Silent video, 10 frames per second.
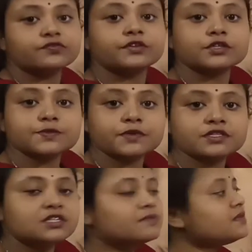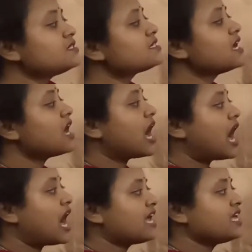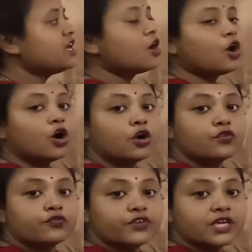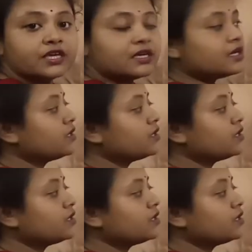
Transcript: First person means I or we.